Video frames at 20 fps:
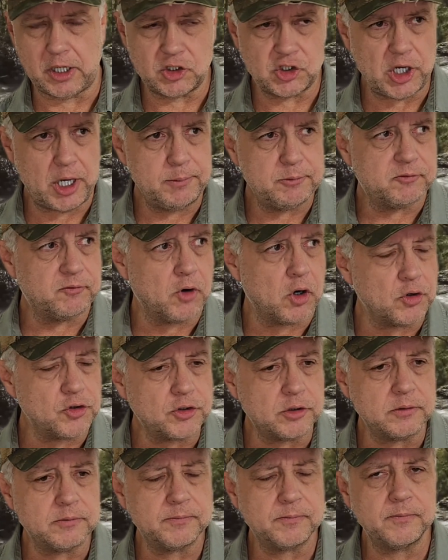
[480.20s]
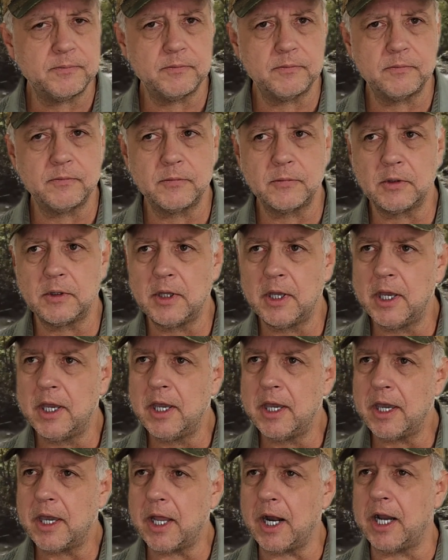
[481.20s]
James Version.
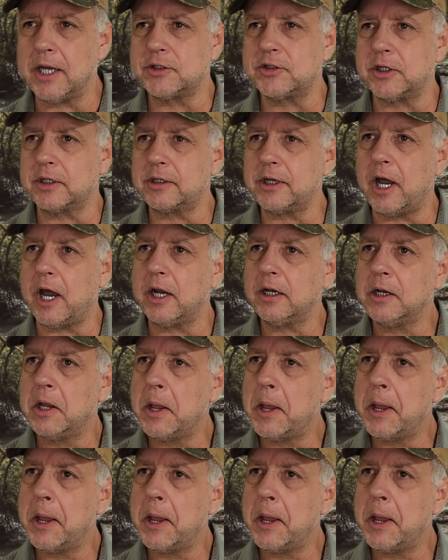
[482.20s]
And I said, God,